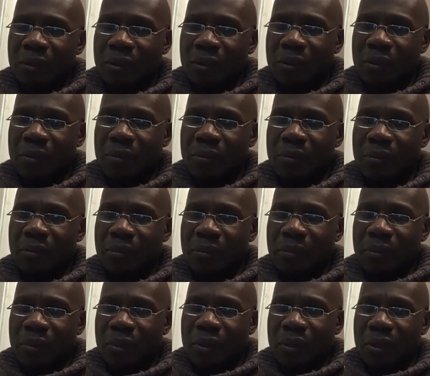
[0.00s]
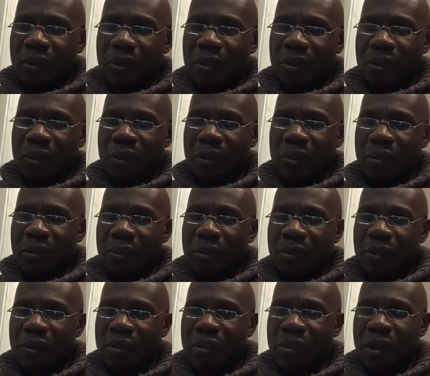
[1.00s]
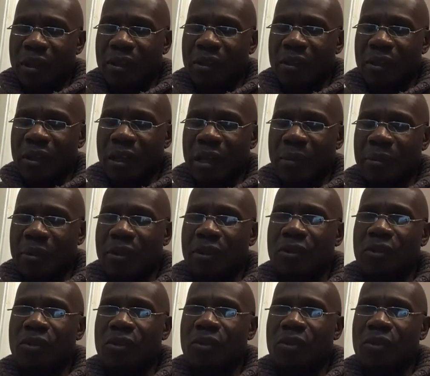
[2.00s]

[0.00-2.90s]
So it's not uncommon that a